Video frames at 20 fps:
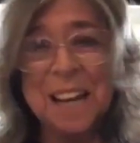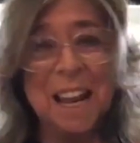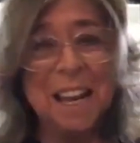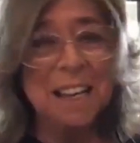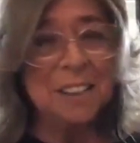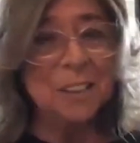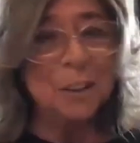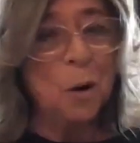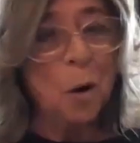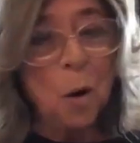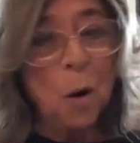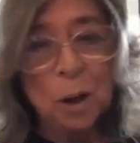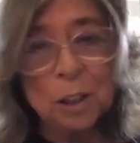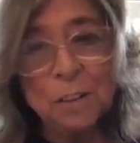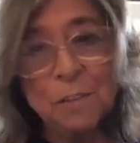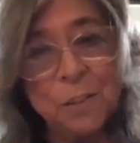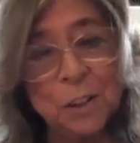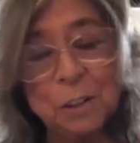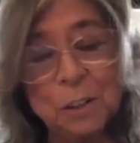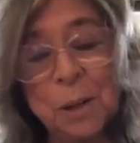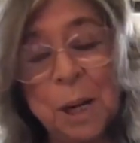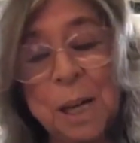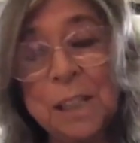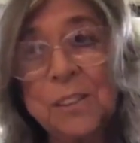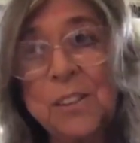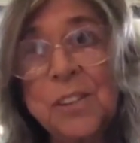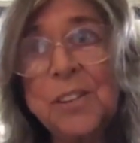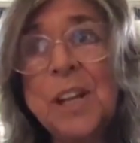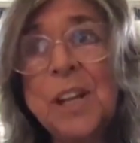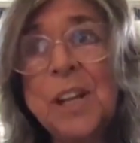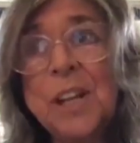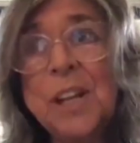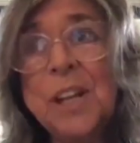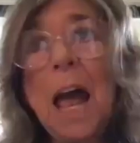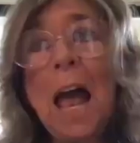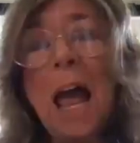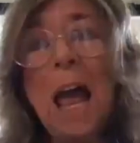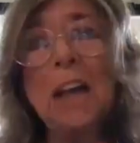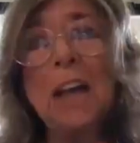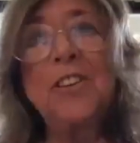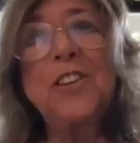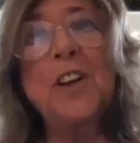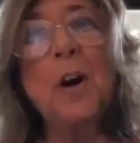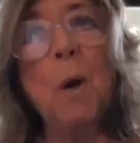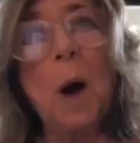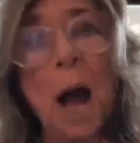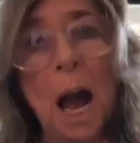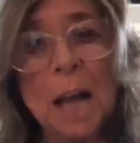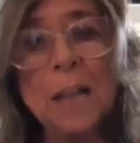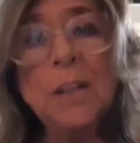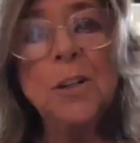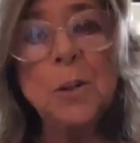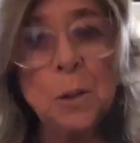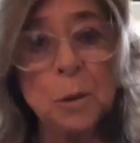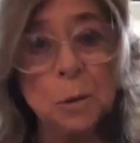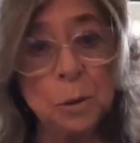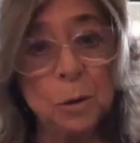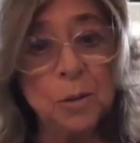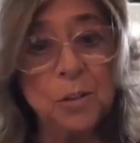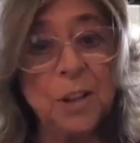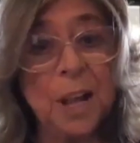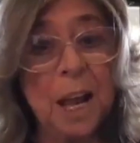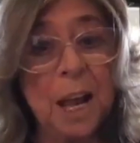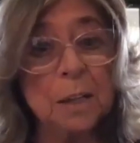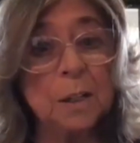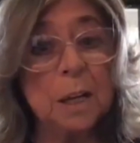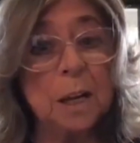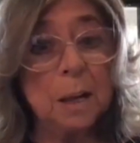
and all of the greats. And so I knew that